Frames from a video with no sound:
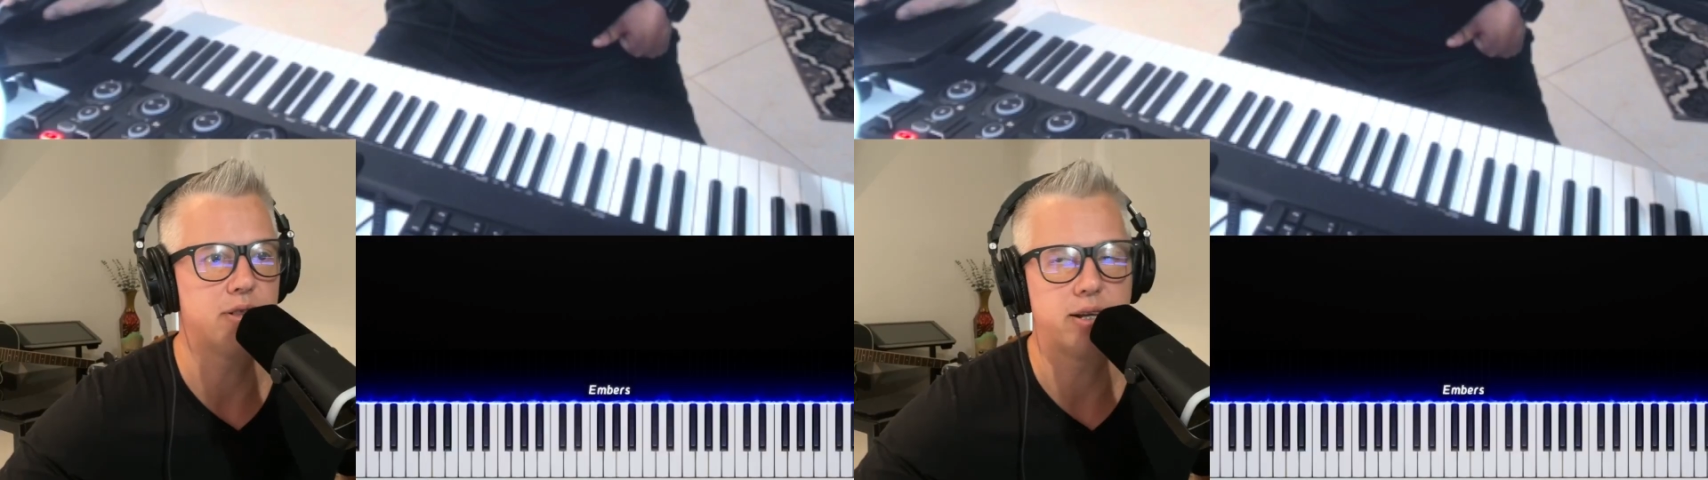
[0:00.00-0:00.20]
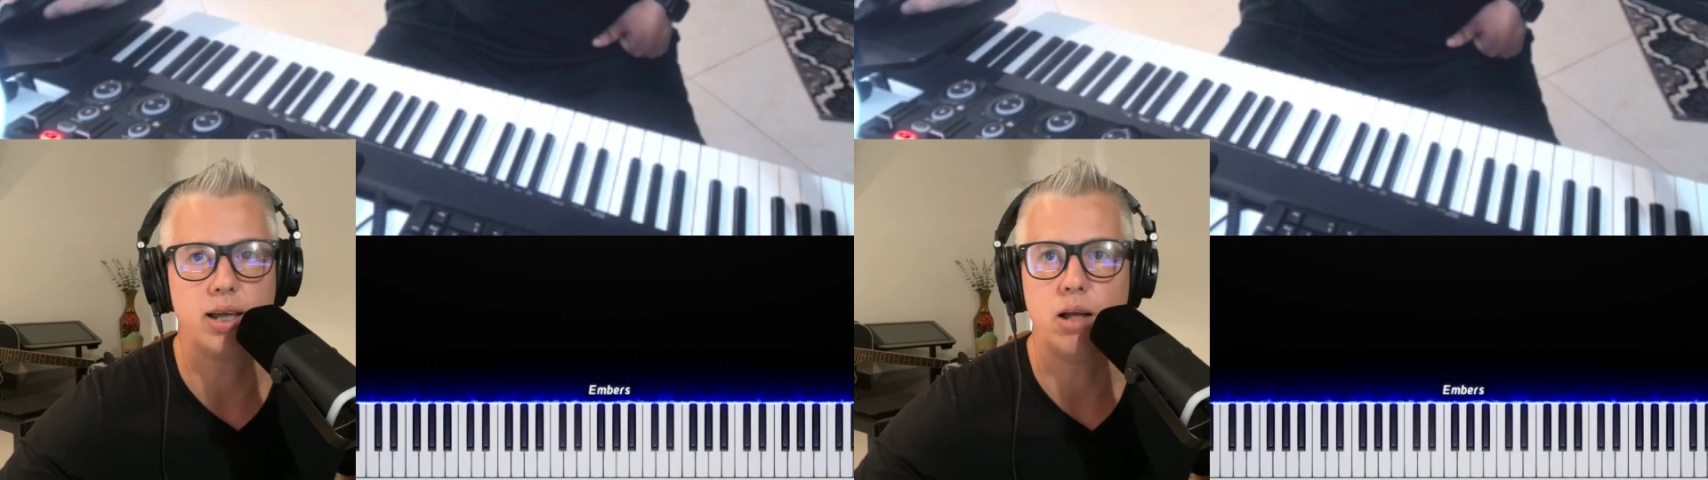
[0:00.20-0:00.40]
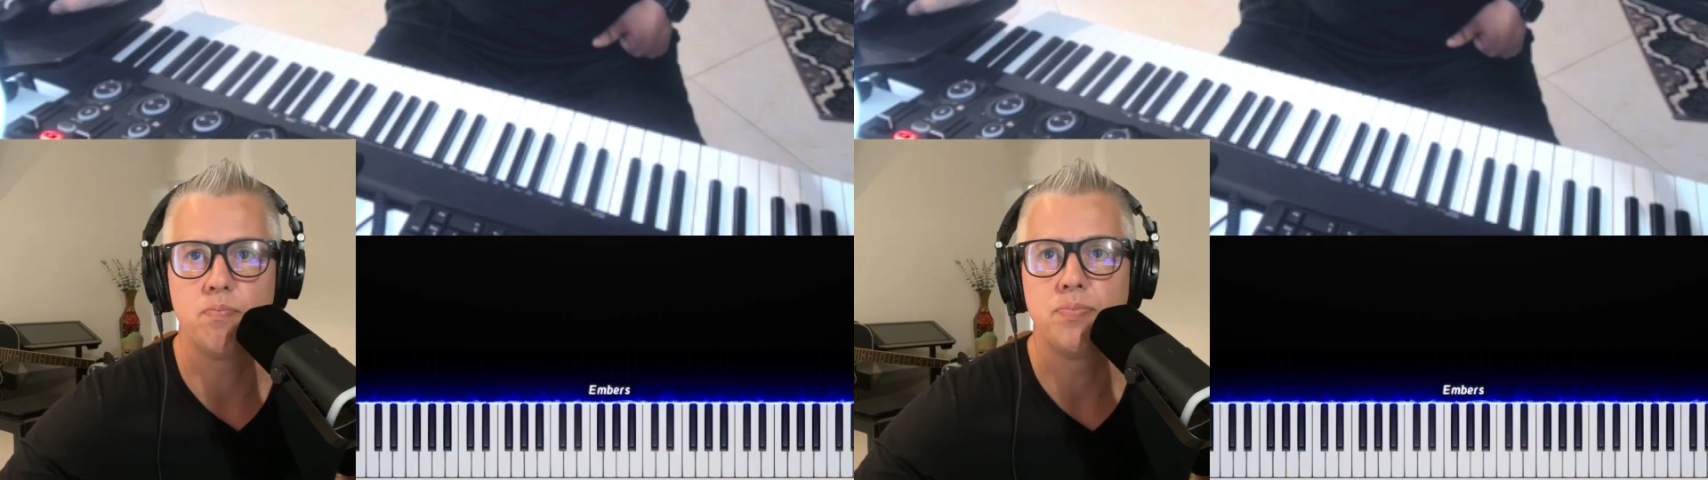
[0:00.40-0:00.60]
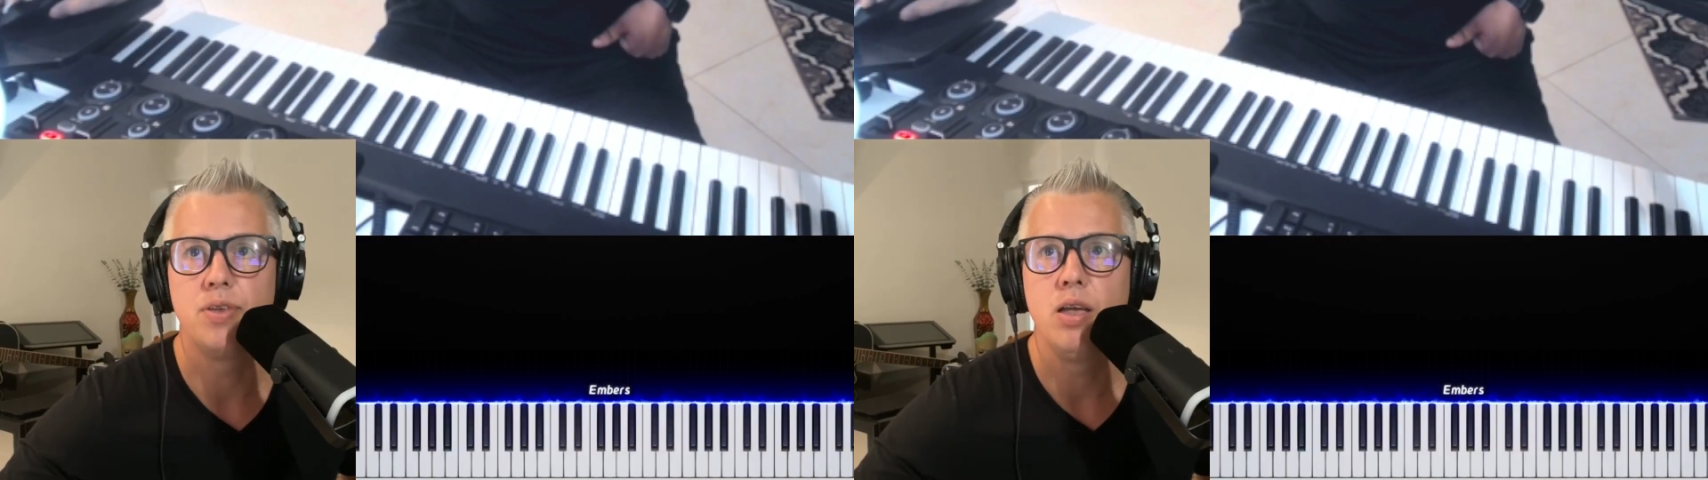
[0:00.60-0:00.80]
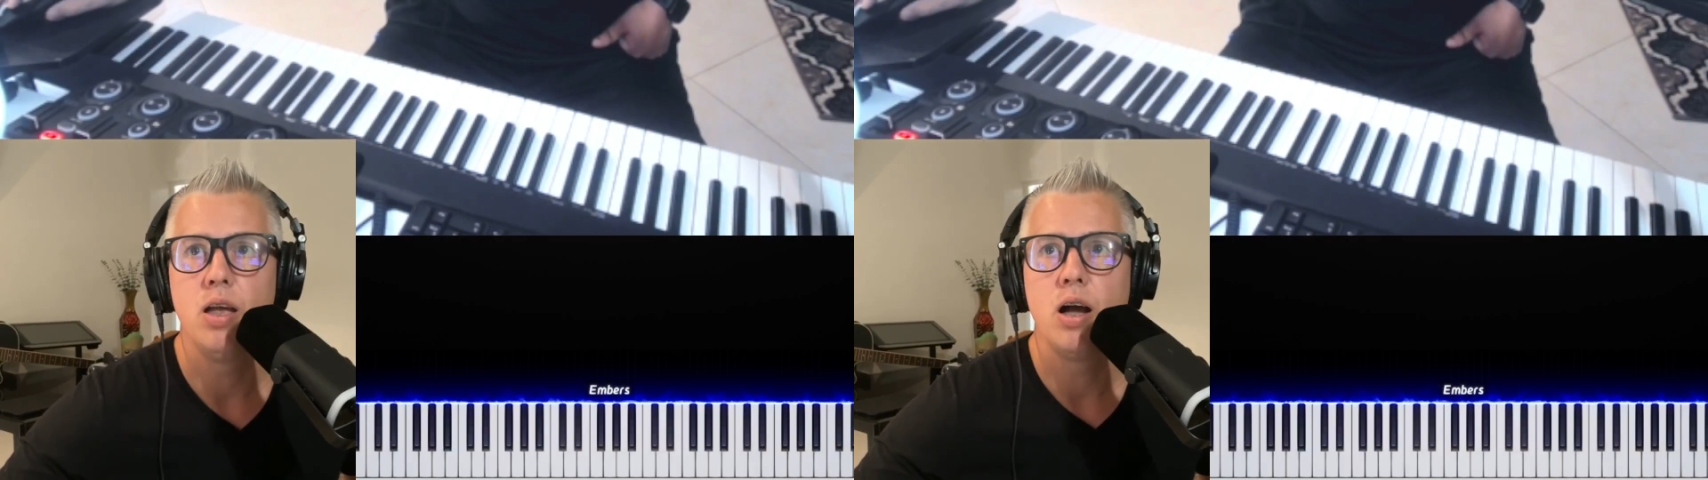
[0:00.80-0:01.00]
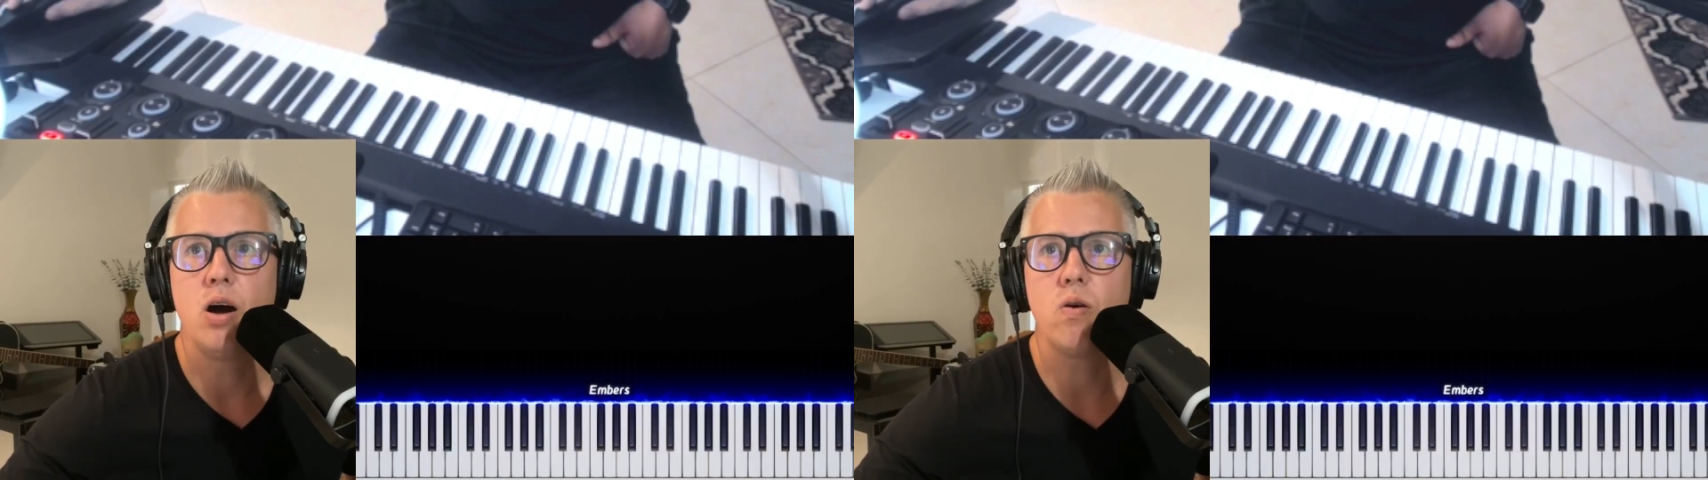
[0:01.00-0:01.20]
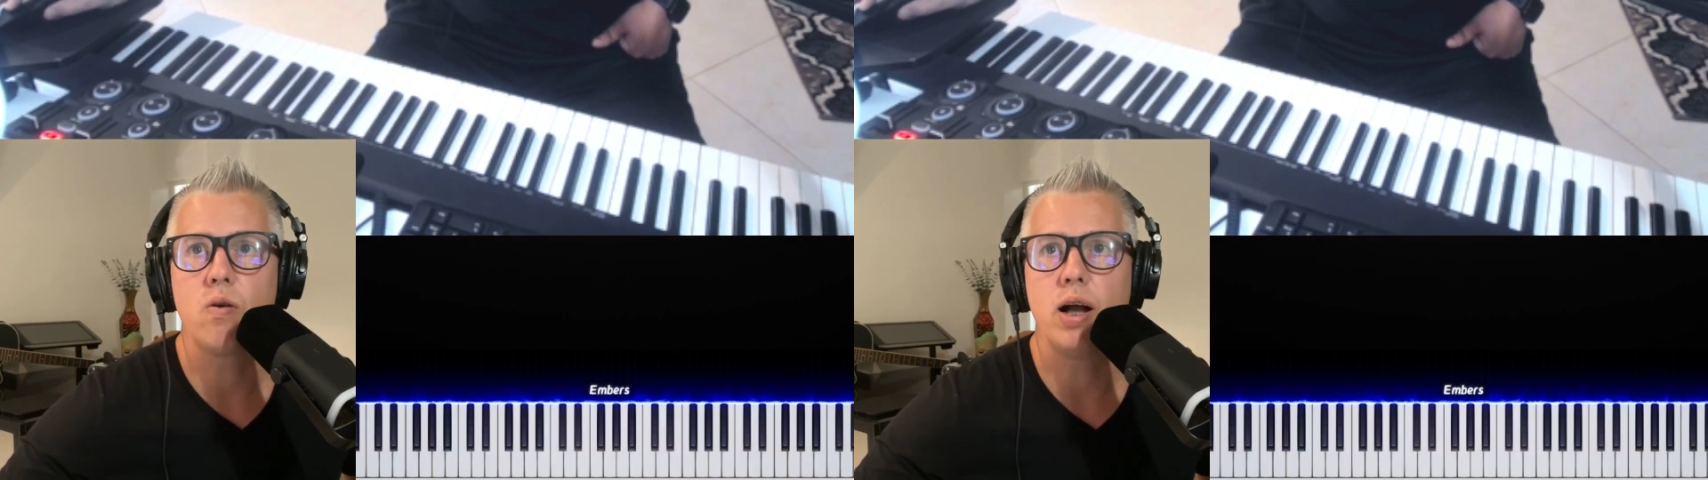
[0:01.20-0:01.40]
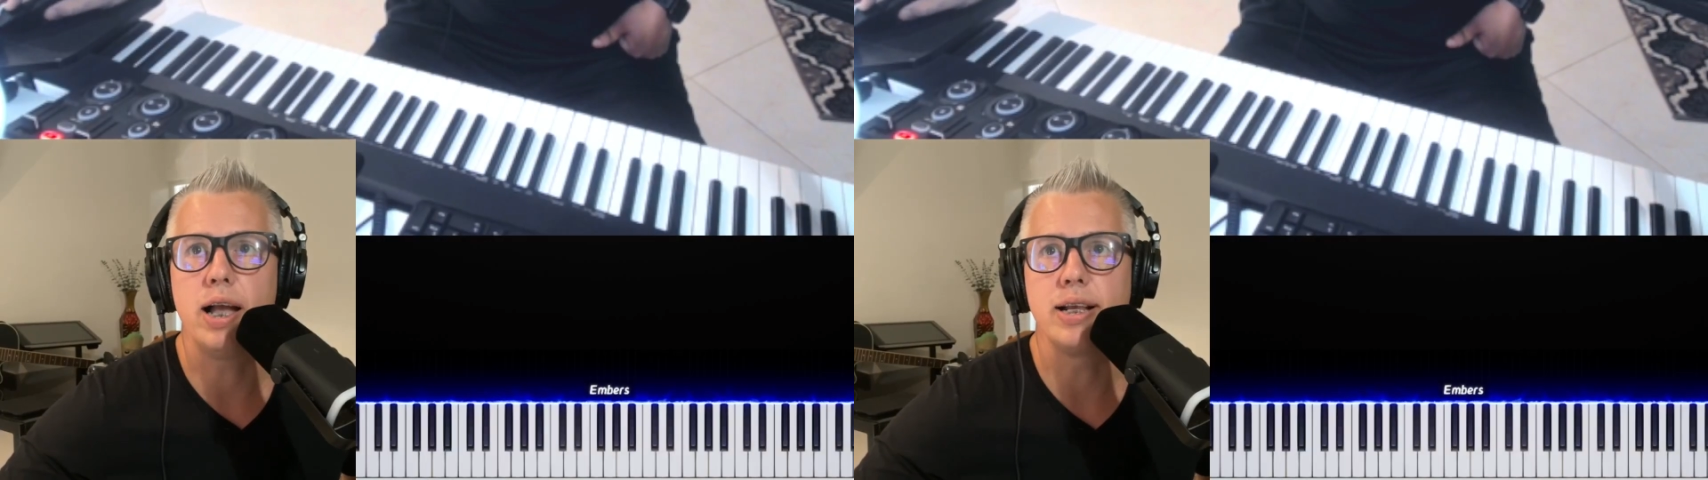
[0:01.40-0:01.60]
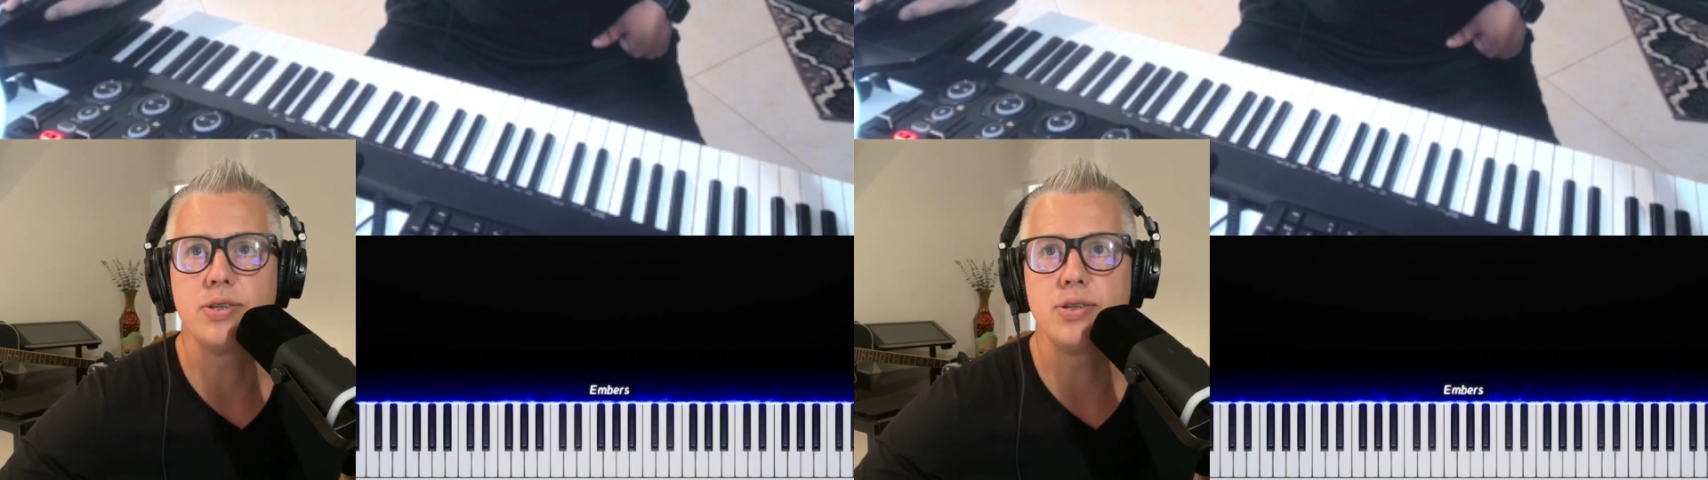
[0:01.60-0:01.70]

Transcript: that. All right,